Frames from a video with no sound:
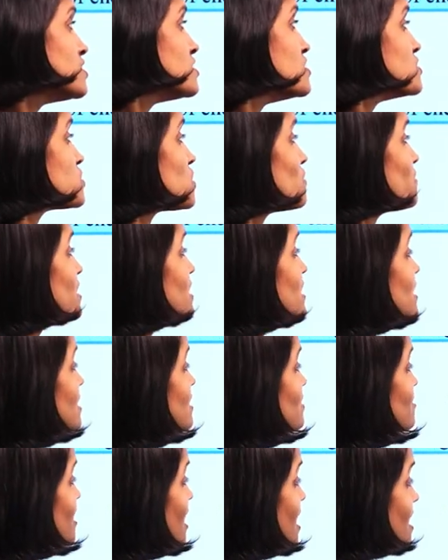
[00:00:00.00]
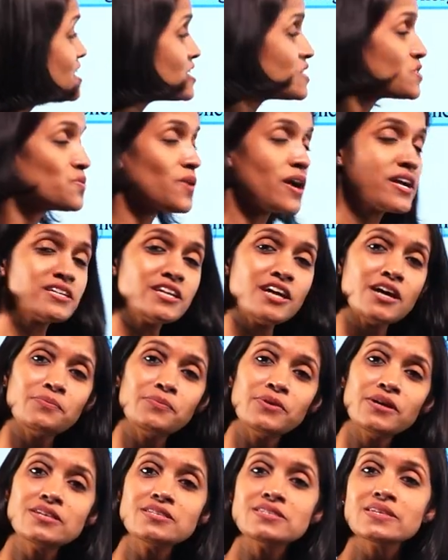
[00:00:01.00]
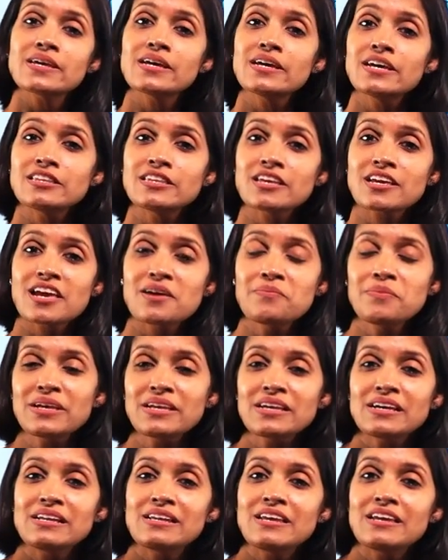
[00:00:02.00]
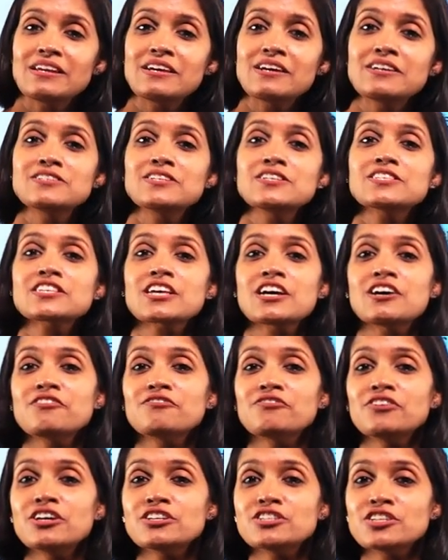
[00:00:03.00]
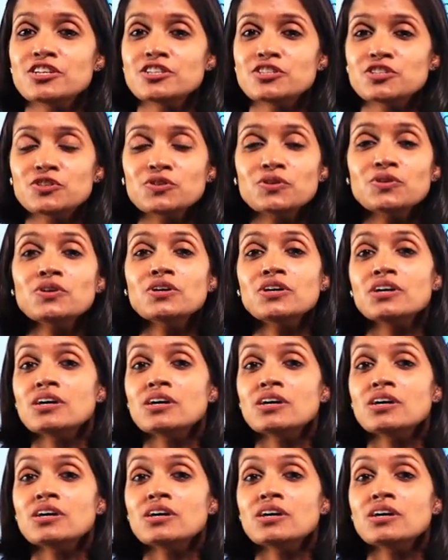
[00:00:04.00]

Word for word: So when he runs, what happens? The chemical energy is converted to